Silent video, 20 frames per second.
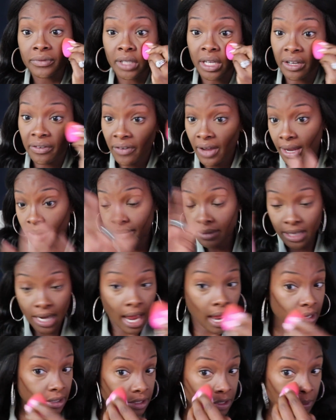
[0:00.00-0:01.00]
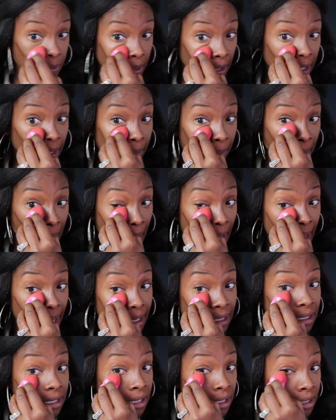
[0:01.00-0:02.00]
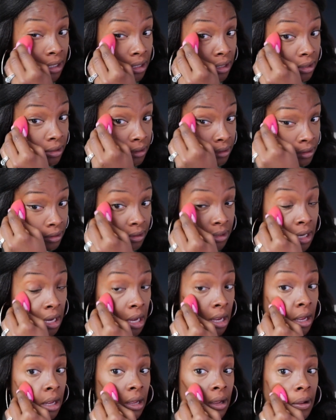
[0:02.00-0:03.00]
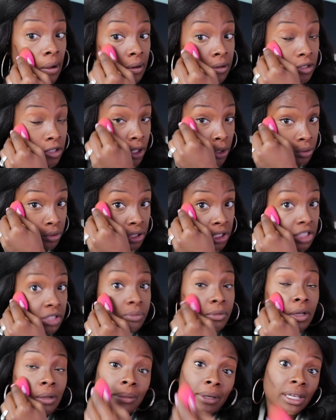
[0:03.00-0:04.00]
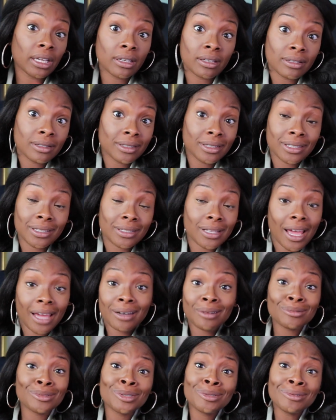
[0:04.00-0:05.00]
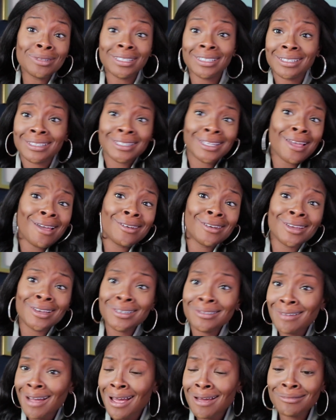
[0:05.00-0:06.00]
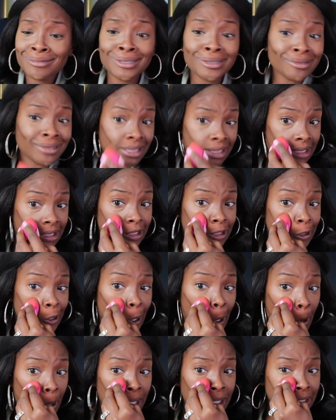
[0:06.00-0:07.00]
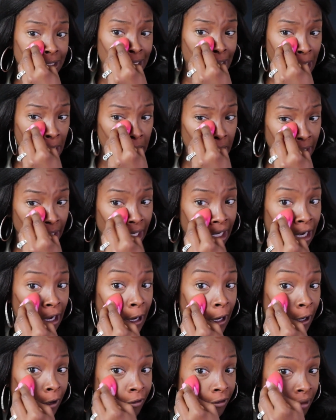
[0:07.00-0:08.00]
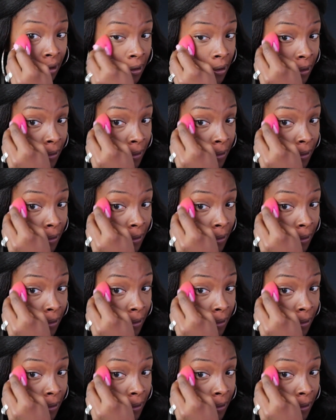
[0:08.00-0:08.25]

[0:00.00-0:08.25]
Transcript: If I'm not doing it right, don't judge me because I don't do this. Y'all know I don't do this, so it's a learning curve.